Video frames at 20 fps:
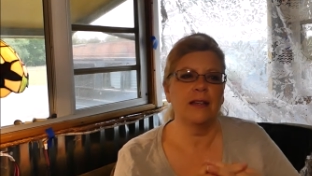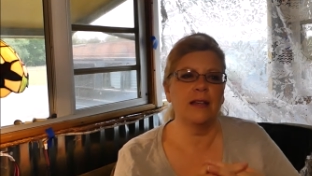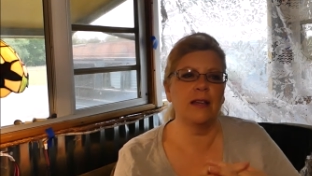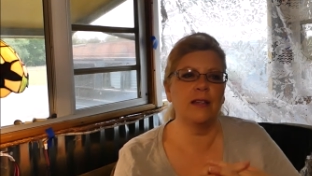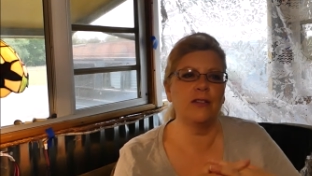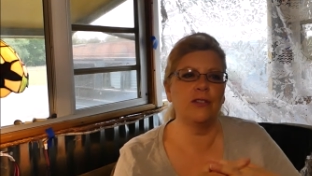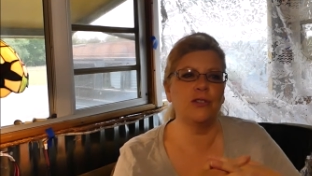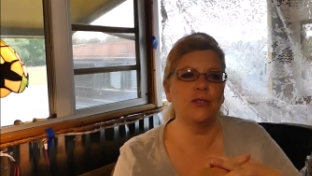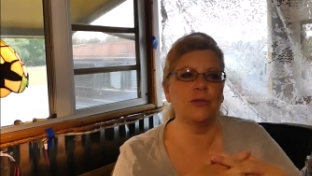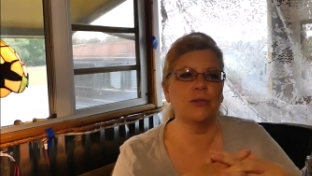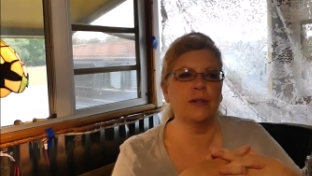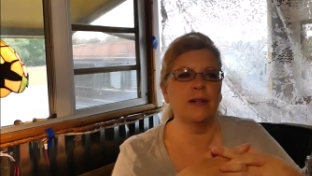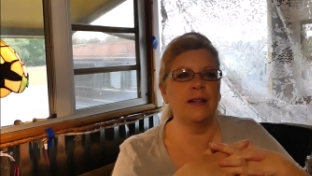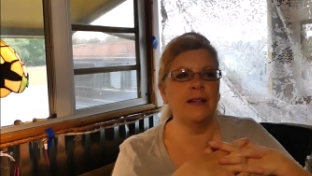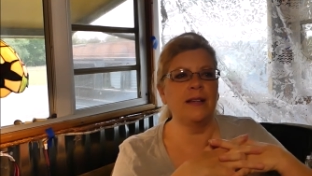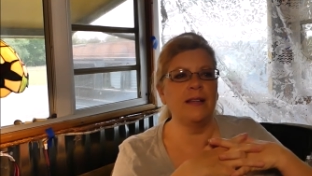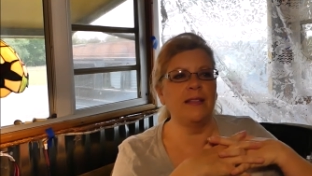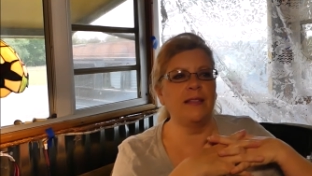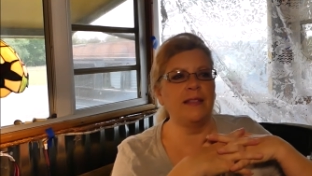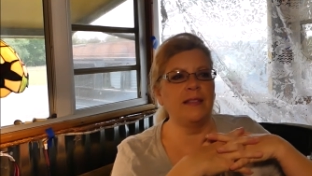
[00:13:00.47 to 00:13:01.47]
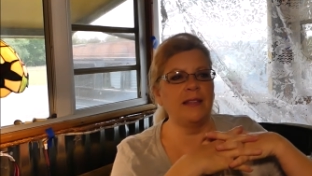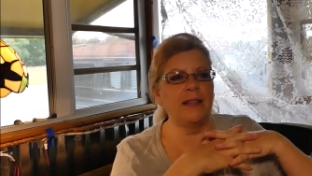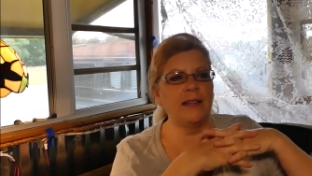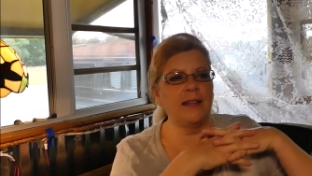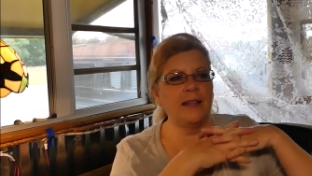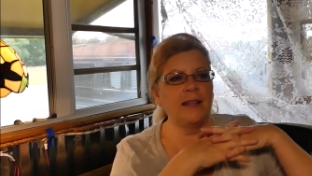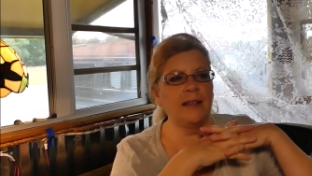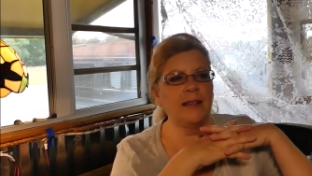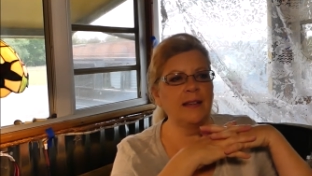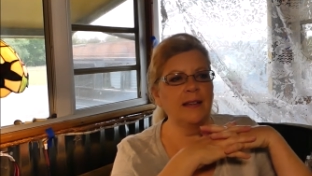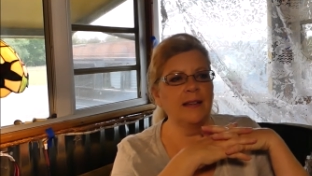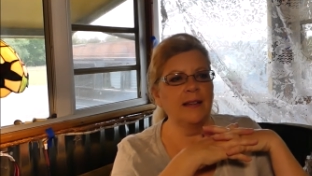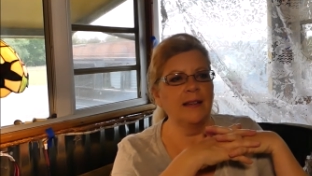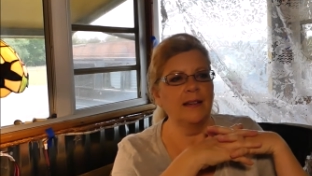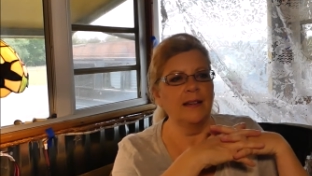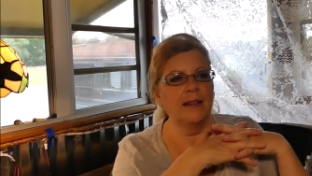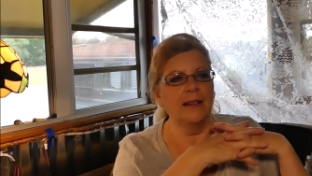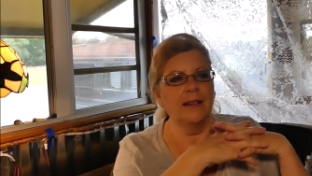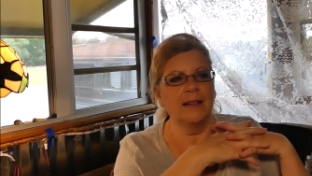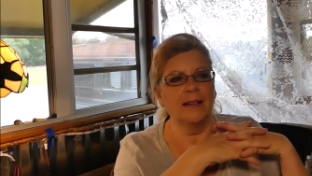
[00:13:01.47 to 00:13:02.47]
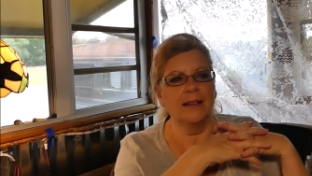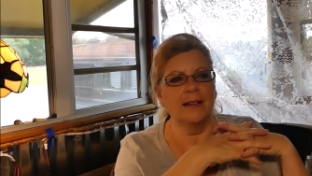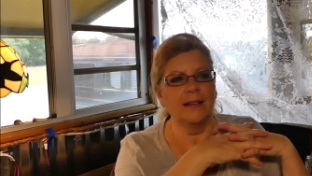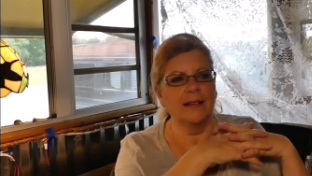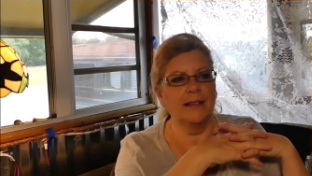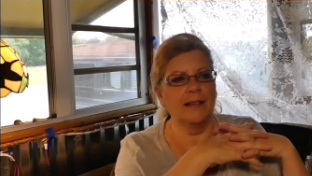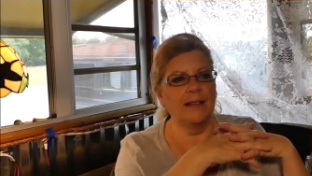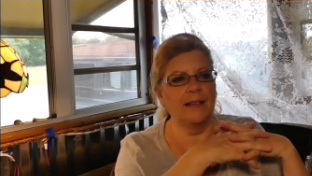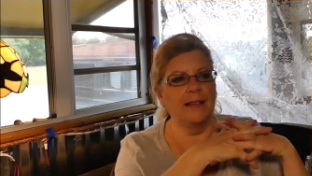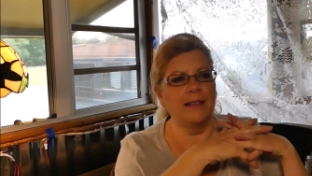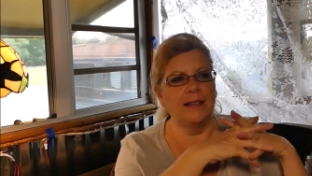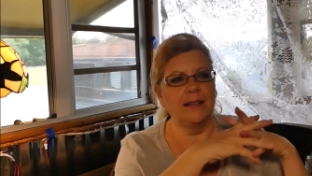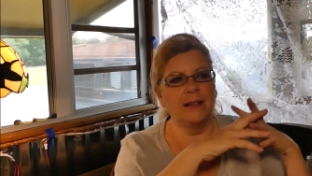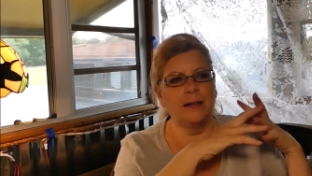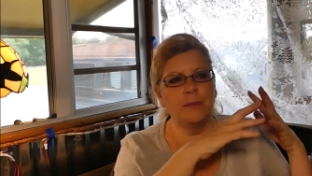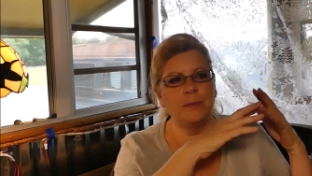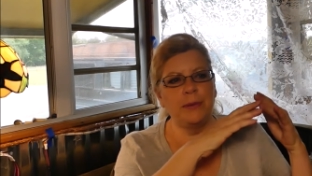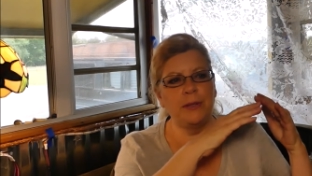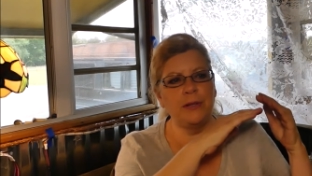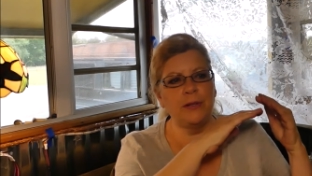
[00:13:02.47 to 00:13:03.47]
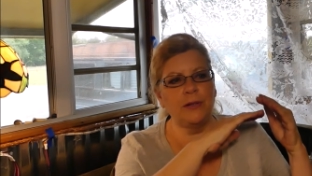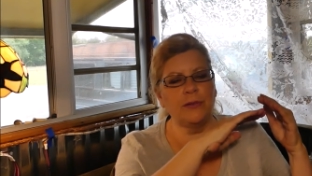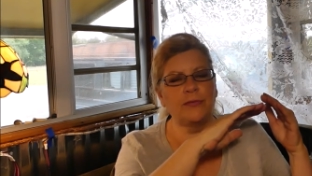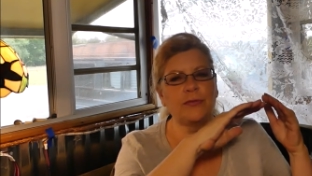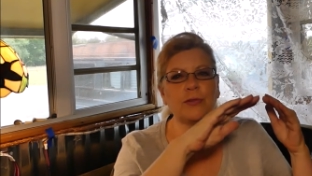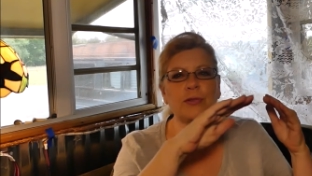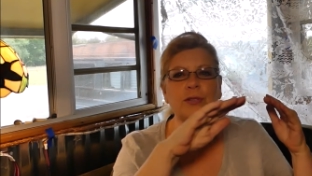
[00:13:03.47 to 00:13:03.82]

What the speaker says: Enjoy the beautiful